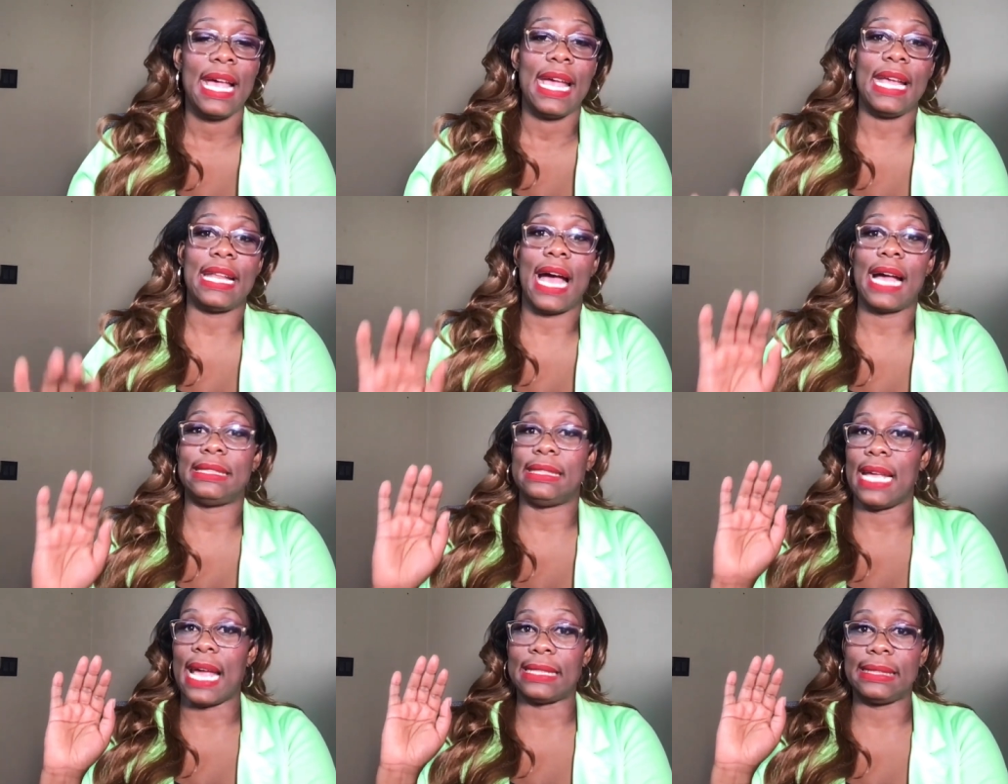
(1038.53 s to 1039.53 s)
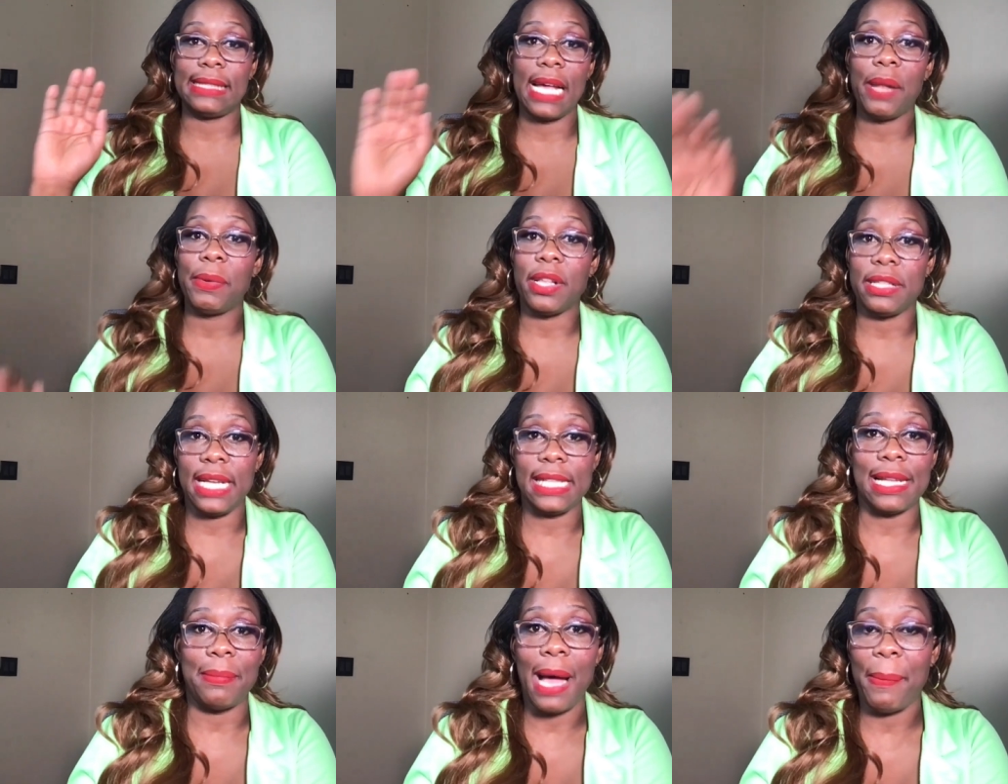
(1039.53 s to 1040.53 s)
It has the Excel with the
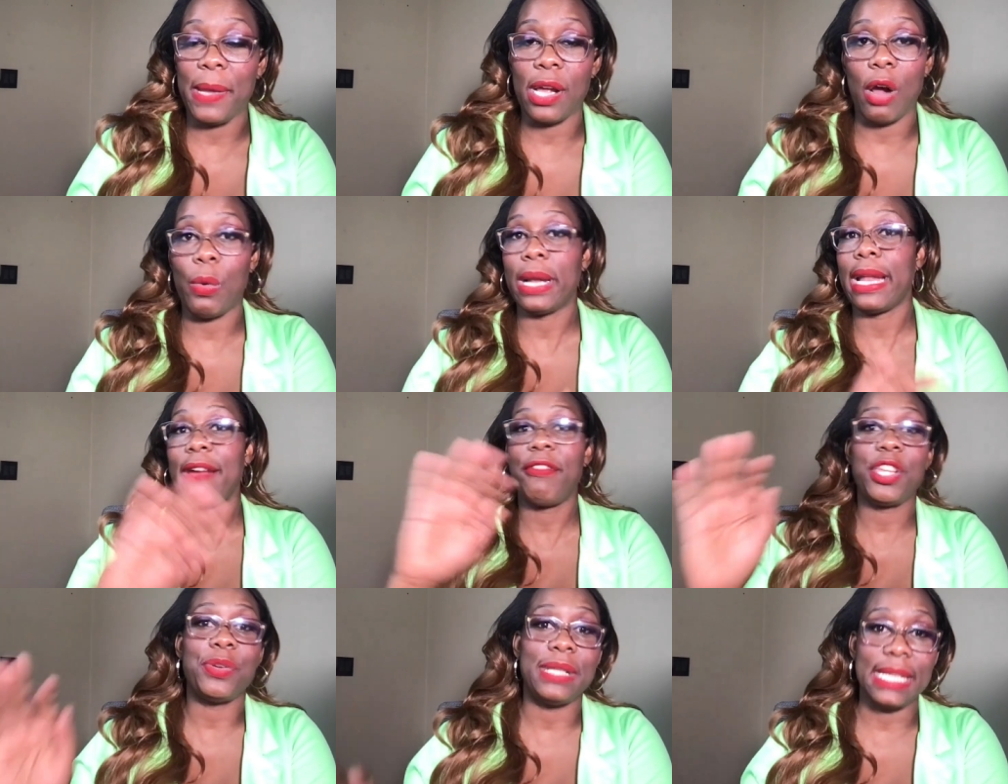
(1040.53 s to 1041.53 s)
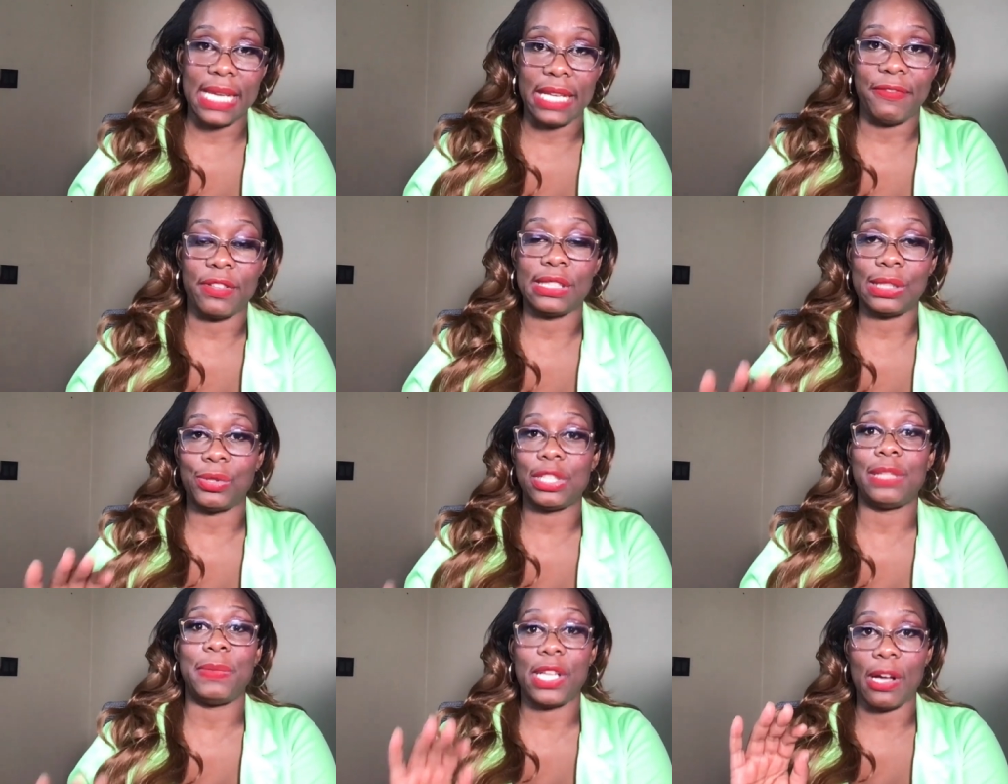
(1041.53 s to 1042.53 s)
data mapping or whatever you need for the story
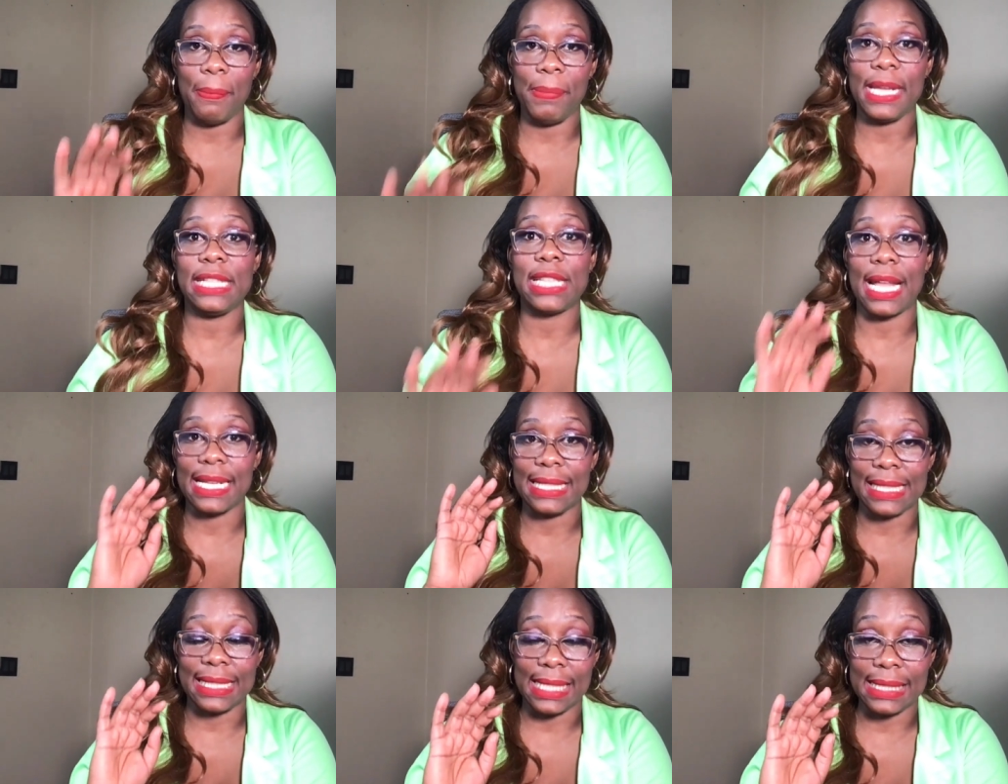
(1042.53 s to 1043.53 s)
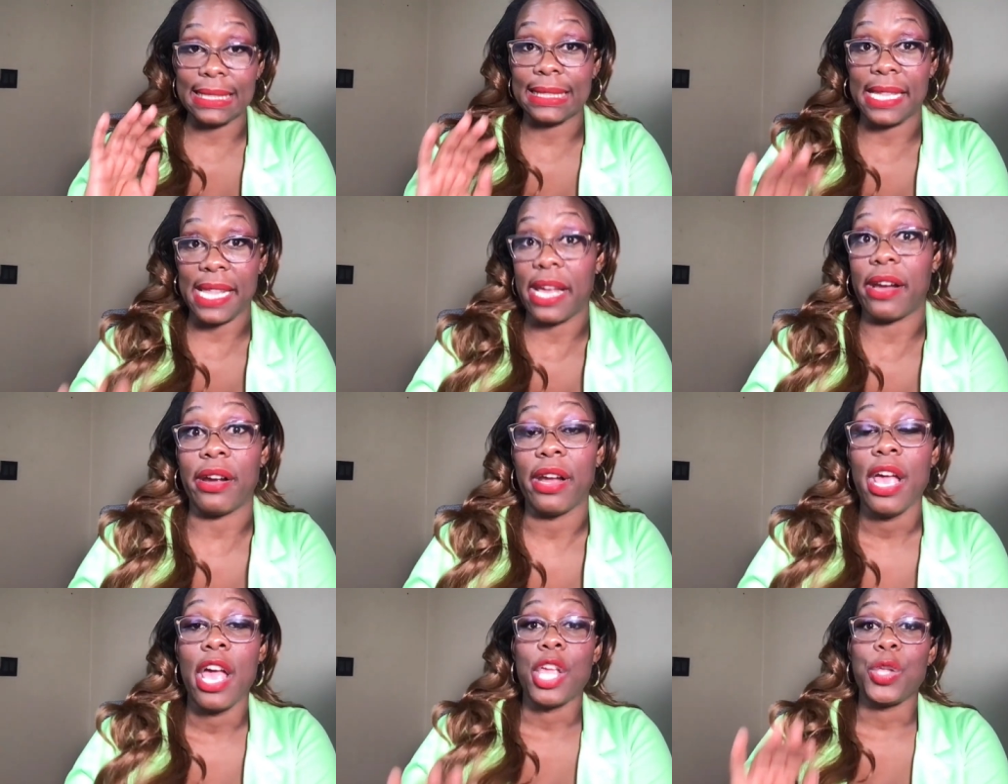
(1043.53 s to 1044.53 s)
to be complete that it, it is there.
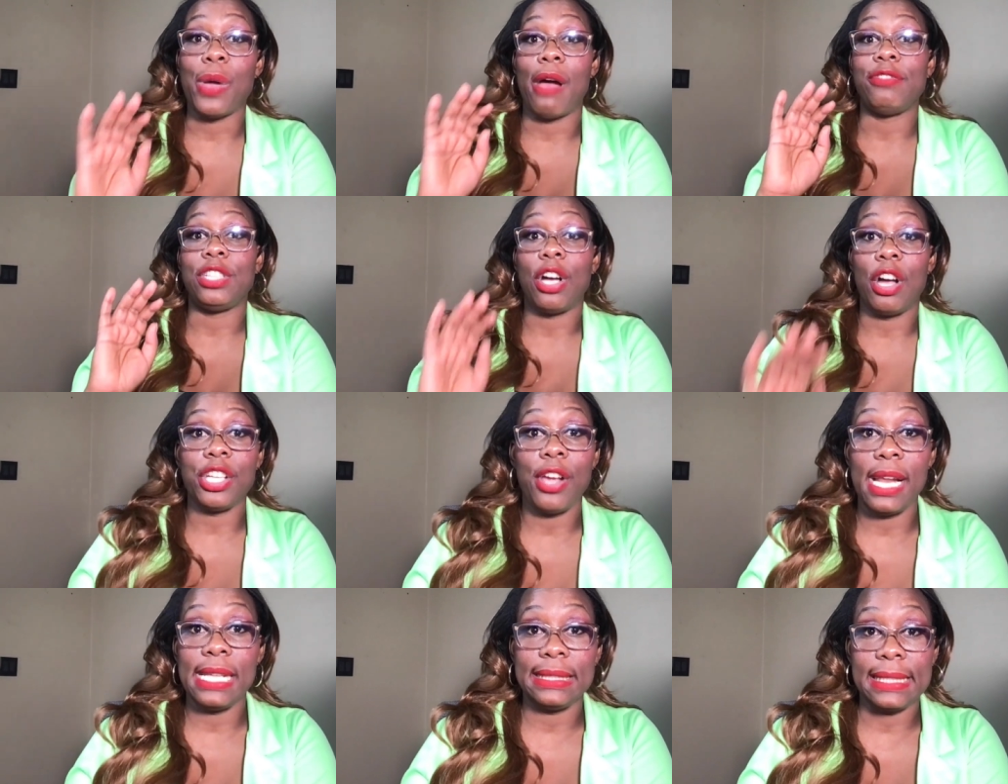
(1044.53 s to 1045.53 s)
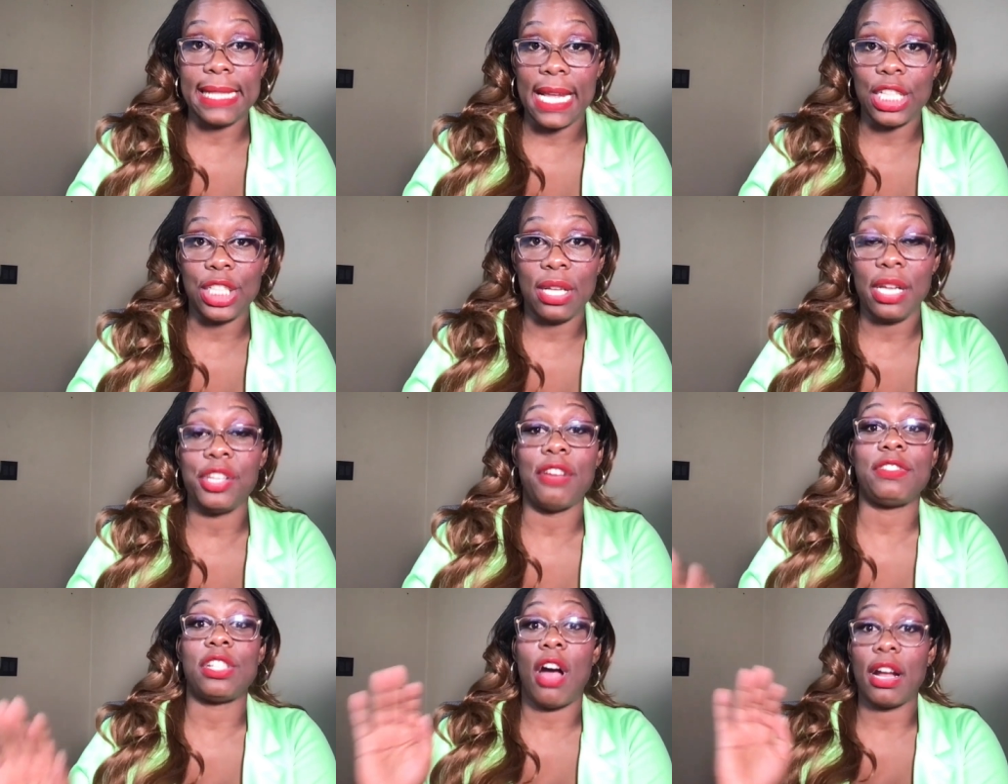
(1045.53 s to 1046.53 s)
You have done your elicitation. You
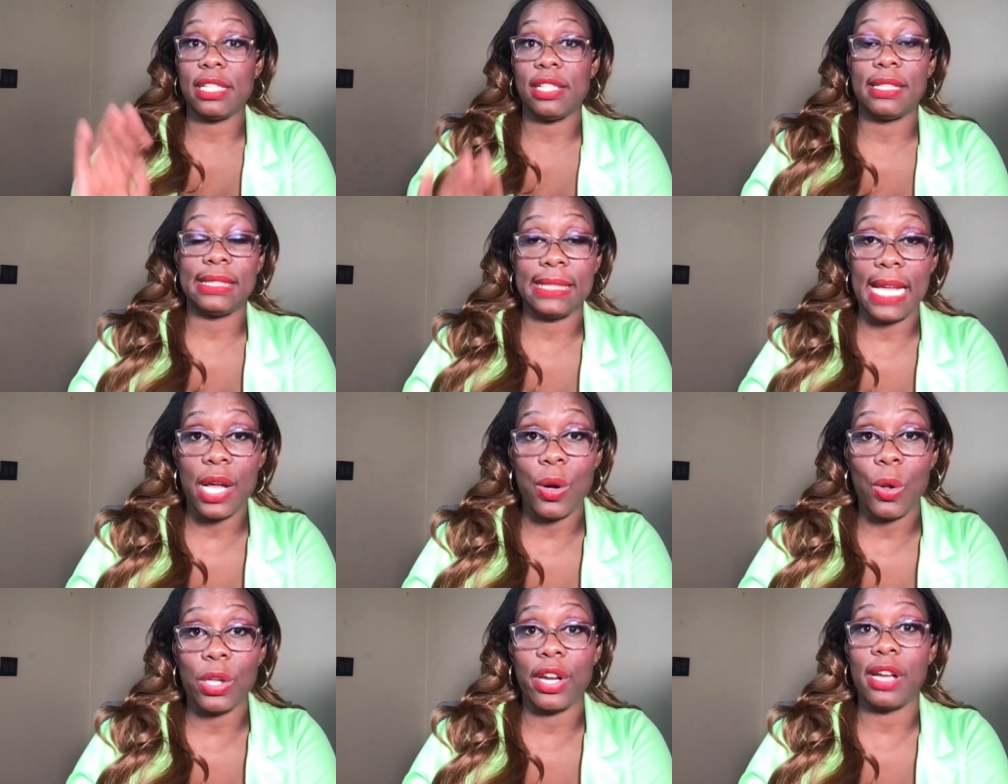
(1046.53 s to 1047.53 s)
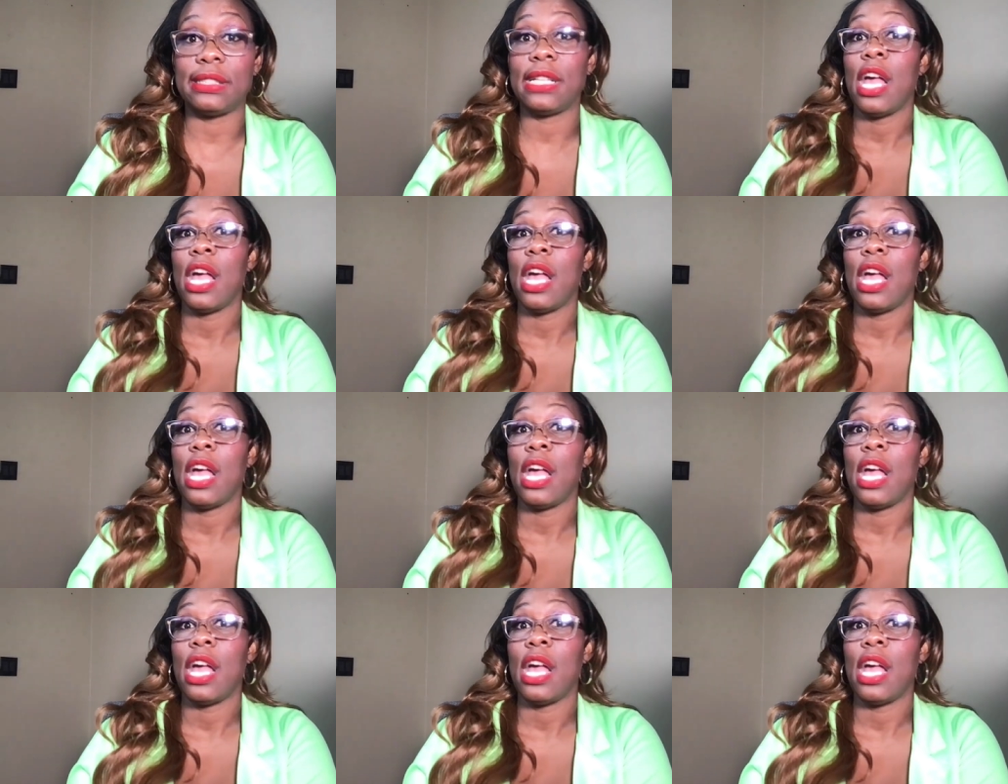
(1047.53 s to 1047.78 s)
have talked to the stakeholders.